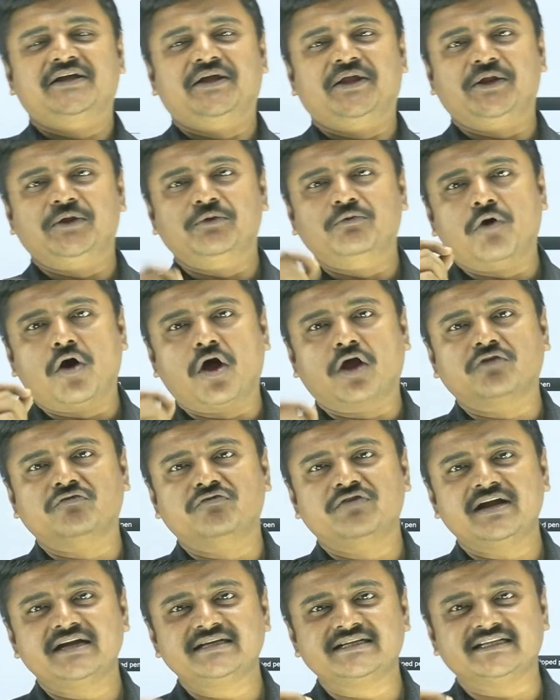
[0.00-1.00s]
you
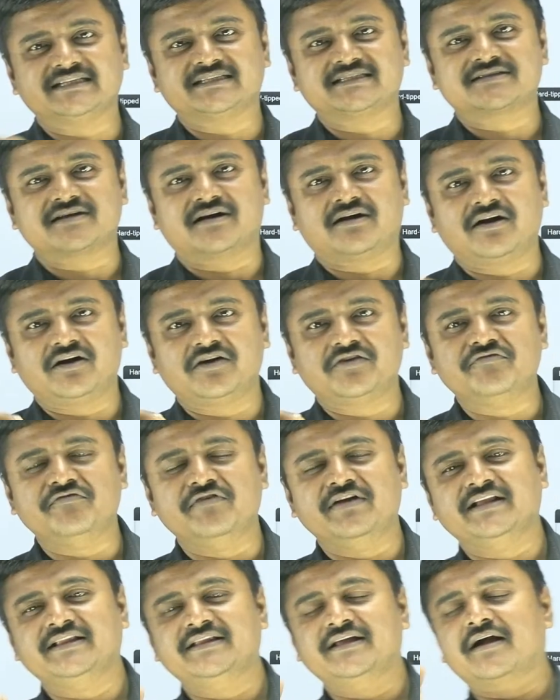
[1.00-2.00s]
always start
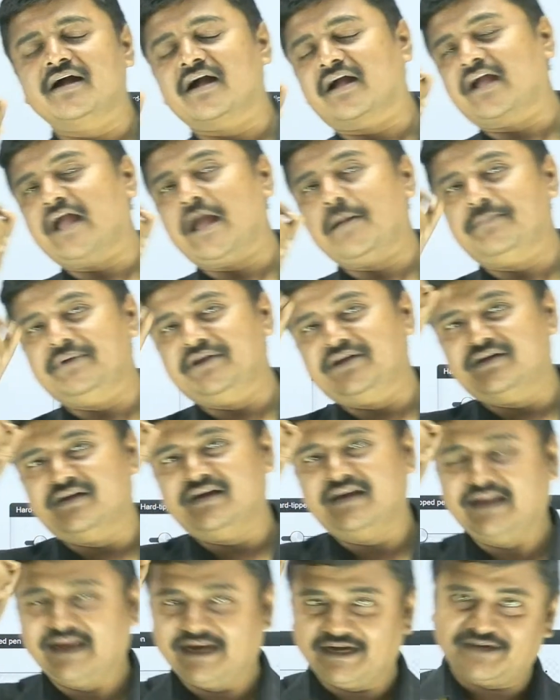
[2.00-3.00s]
with a capital
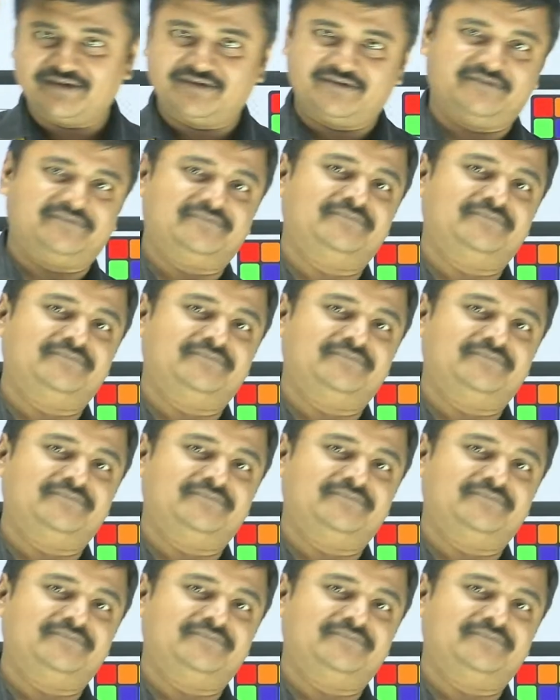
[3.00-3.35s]
letter.